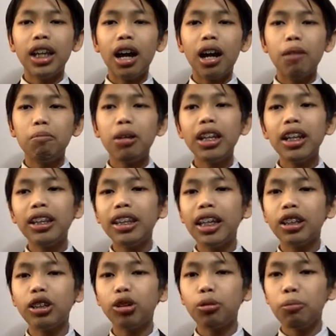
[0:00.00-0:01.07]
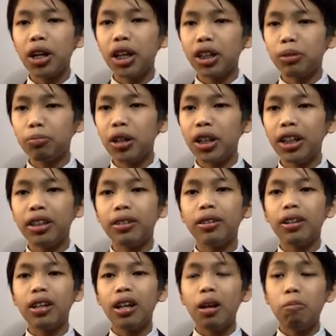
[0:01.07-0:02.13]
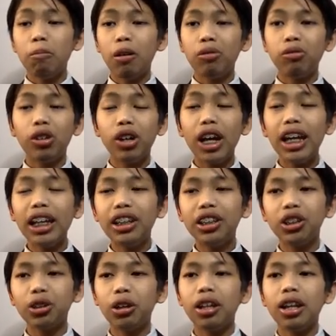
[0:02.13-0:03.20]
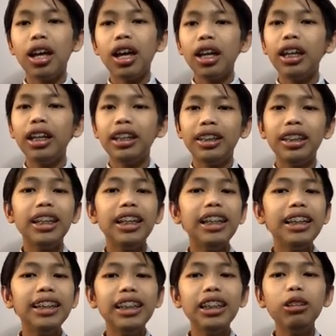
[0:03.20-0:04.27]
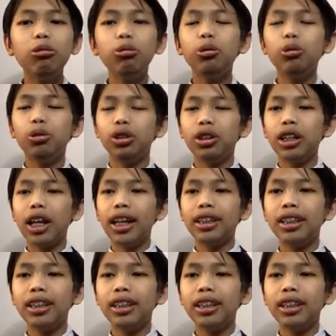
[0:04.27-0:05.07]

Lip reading: are many things to be explained. But for AceShot, it is easy to use as the